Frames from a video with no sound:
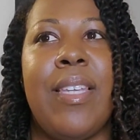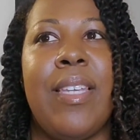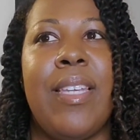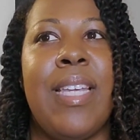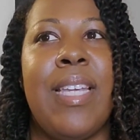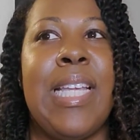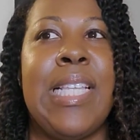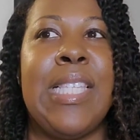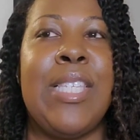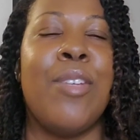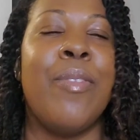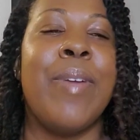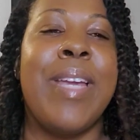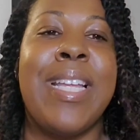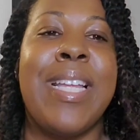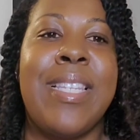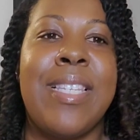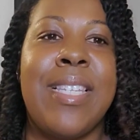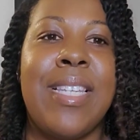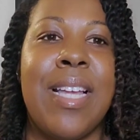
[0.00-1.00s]
It's
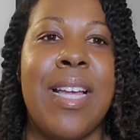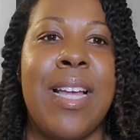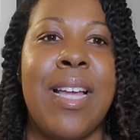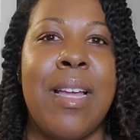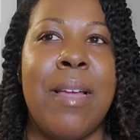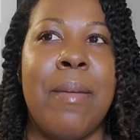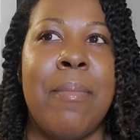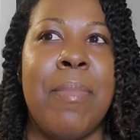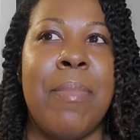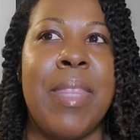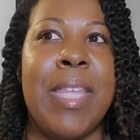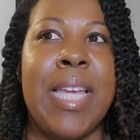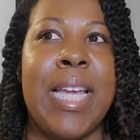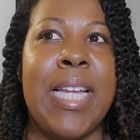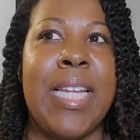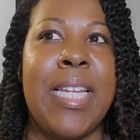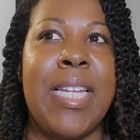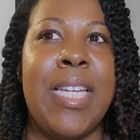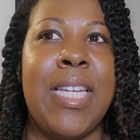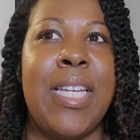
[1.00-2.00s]
great
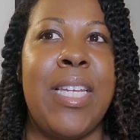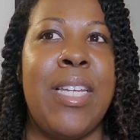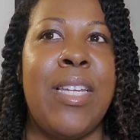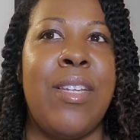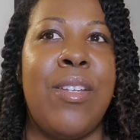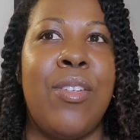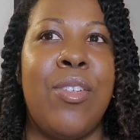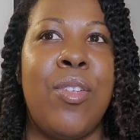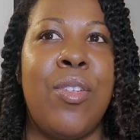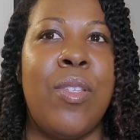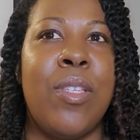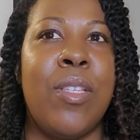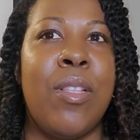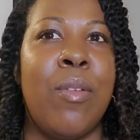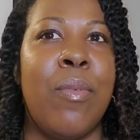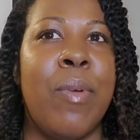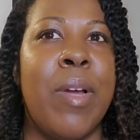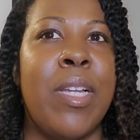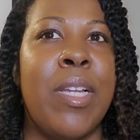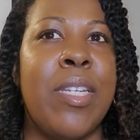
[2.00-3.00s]
that he chooses
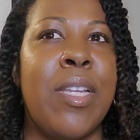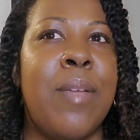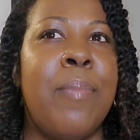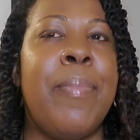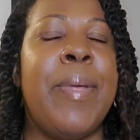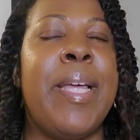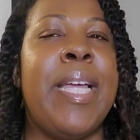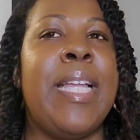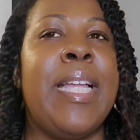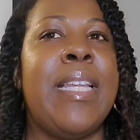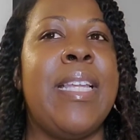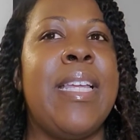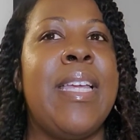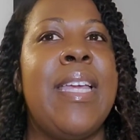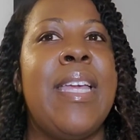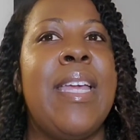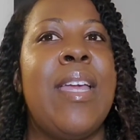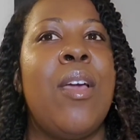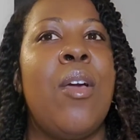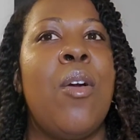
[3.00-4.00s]
LaRonda, but
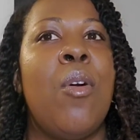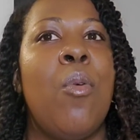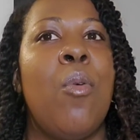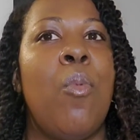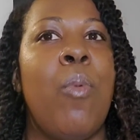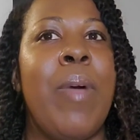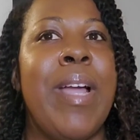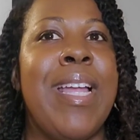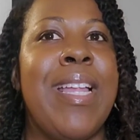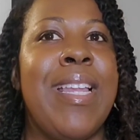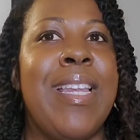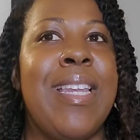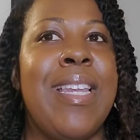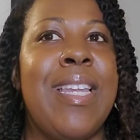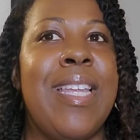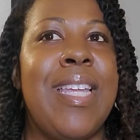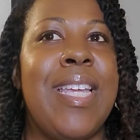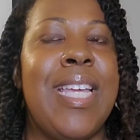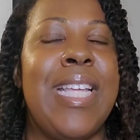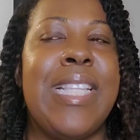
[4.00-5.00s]

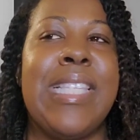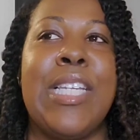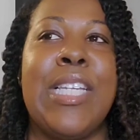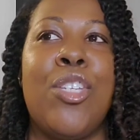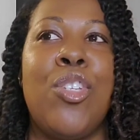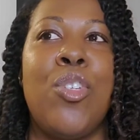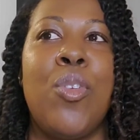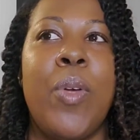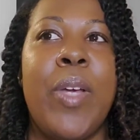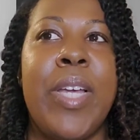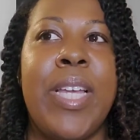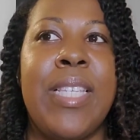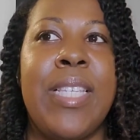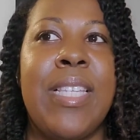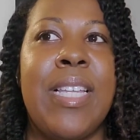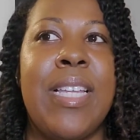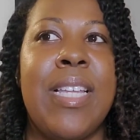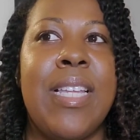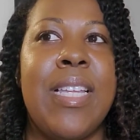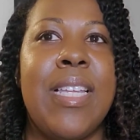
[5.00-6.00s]
when it's a
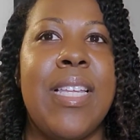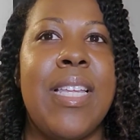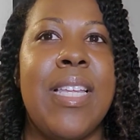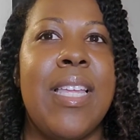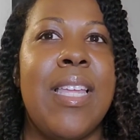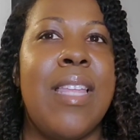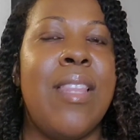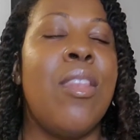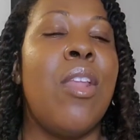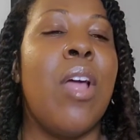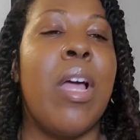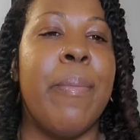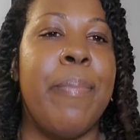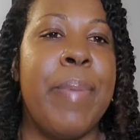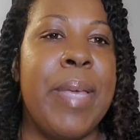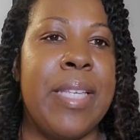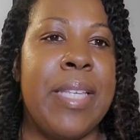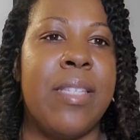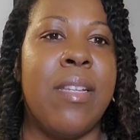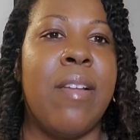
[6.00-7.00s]
choice not
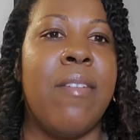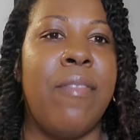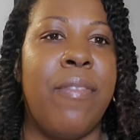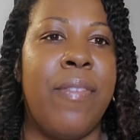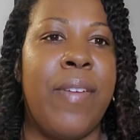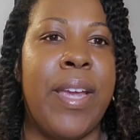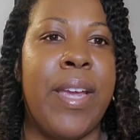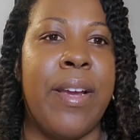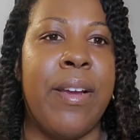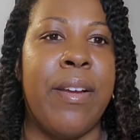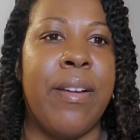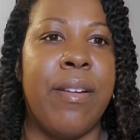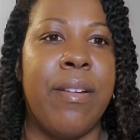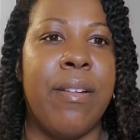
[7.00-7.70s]
based on fear.